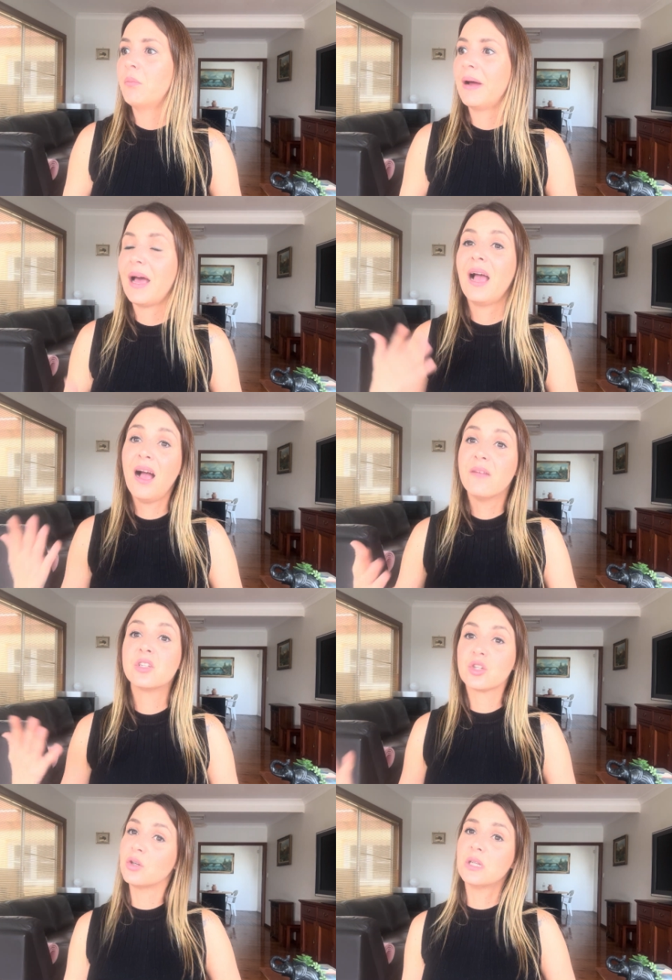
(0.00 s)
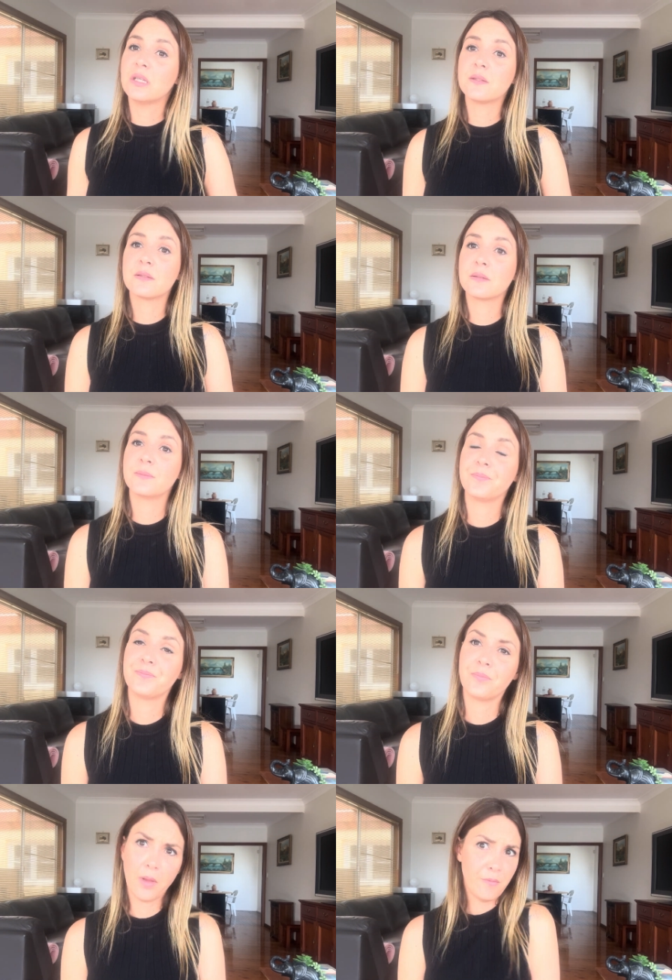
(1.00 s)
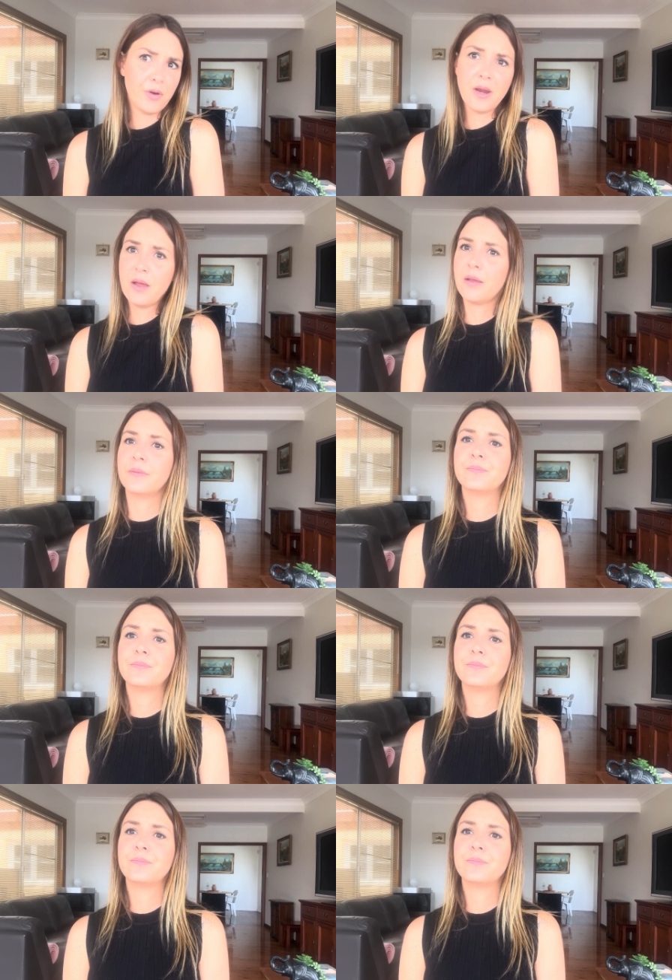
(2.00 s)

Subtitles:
But I have a choice every day.